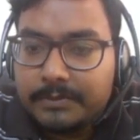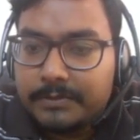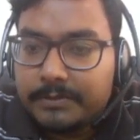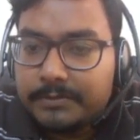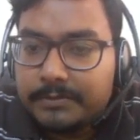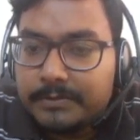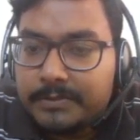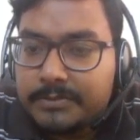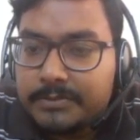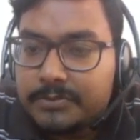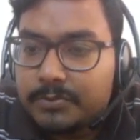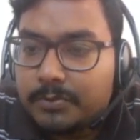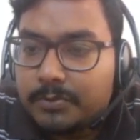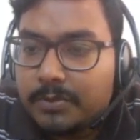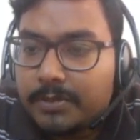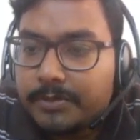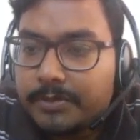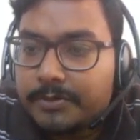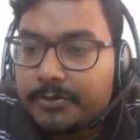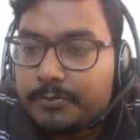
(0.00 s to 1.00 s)
There's no
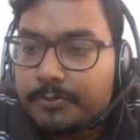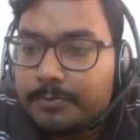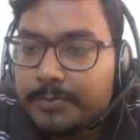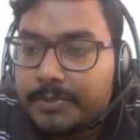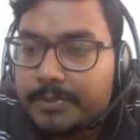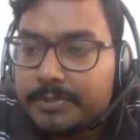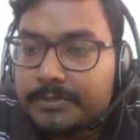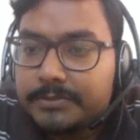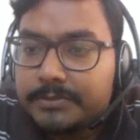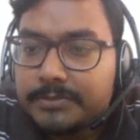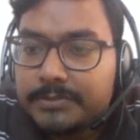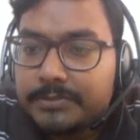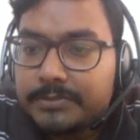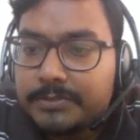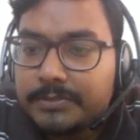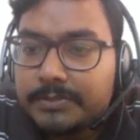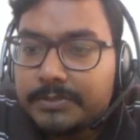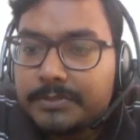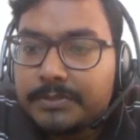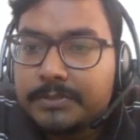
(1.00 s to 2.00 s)
argument
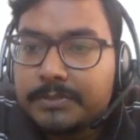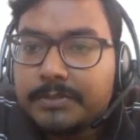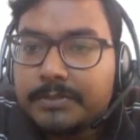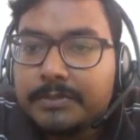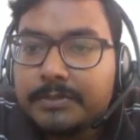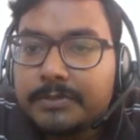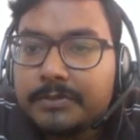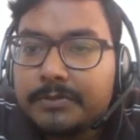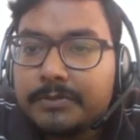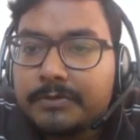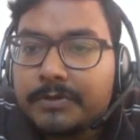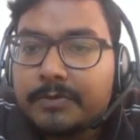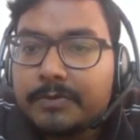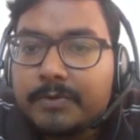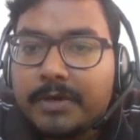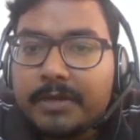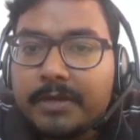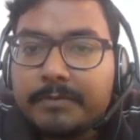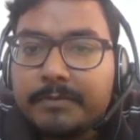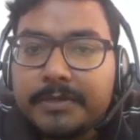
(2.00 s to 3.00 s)

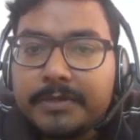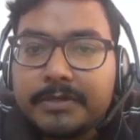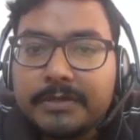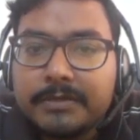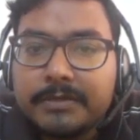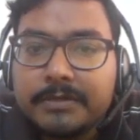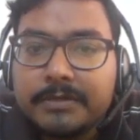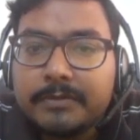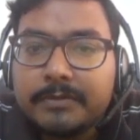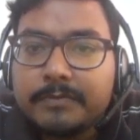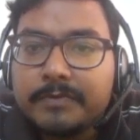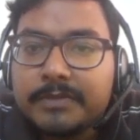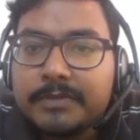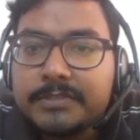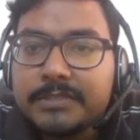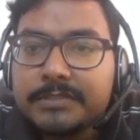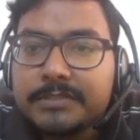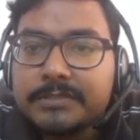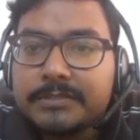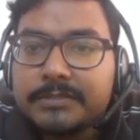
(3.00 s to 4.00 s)
requirement. Now we'll
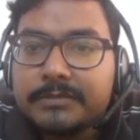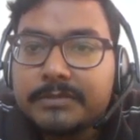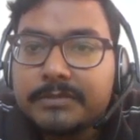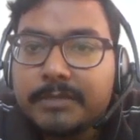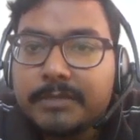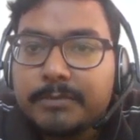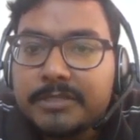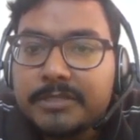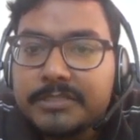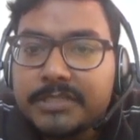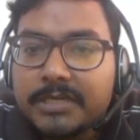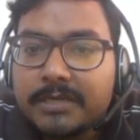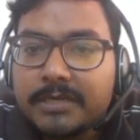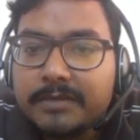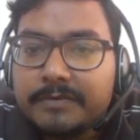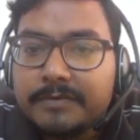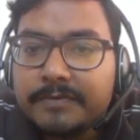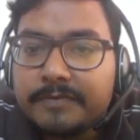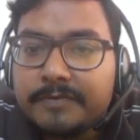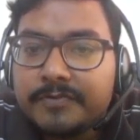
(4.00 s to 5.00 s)
just double check.
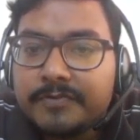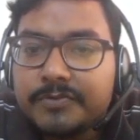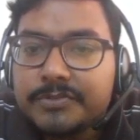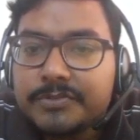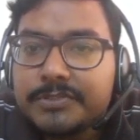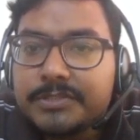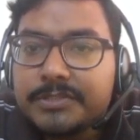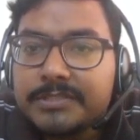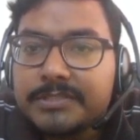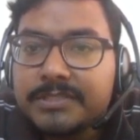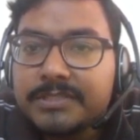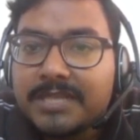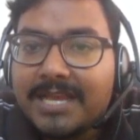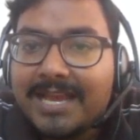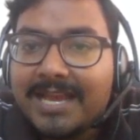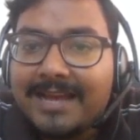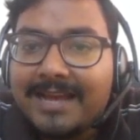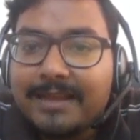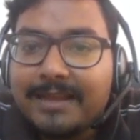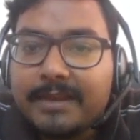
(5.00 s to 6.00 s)
The first is
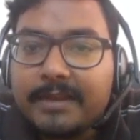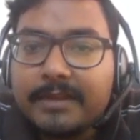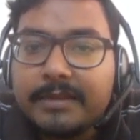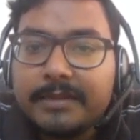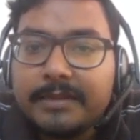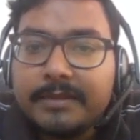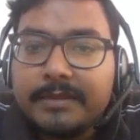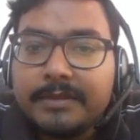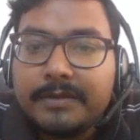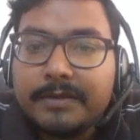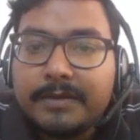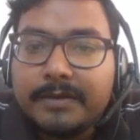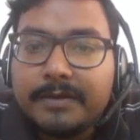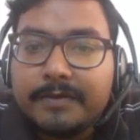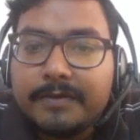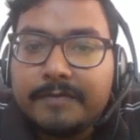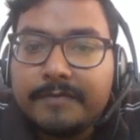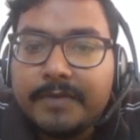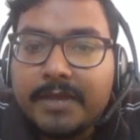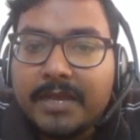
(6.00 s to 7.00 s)
array.
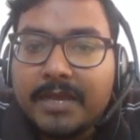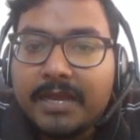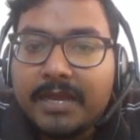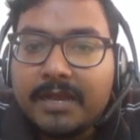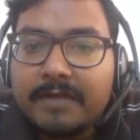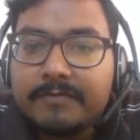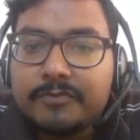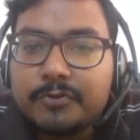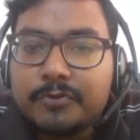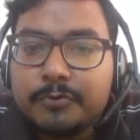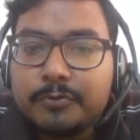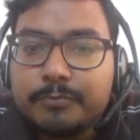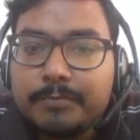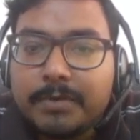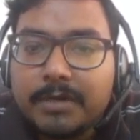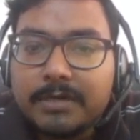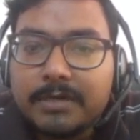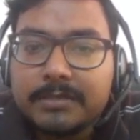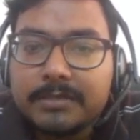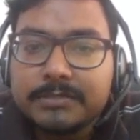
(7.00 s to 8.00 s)
We have to
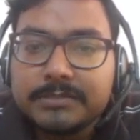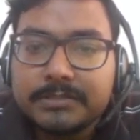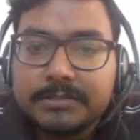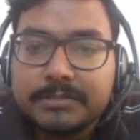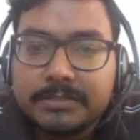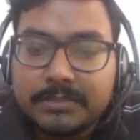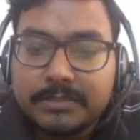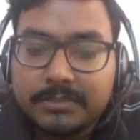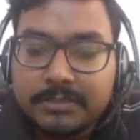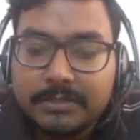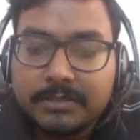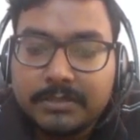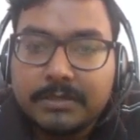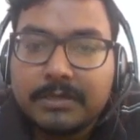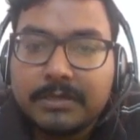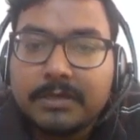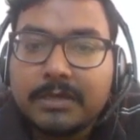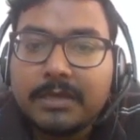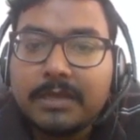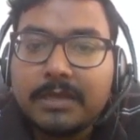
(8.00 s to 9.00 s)
pass
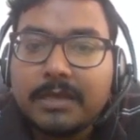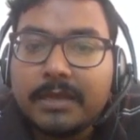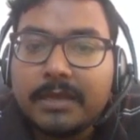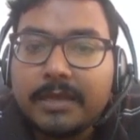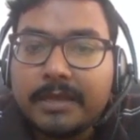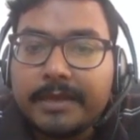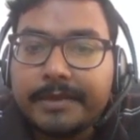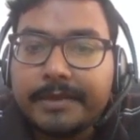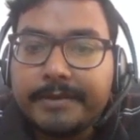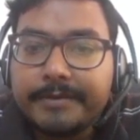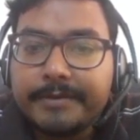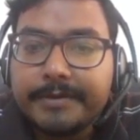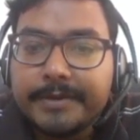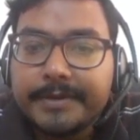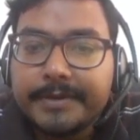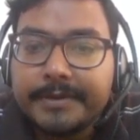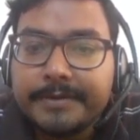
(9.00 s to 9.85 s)
array.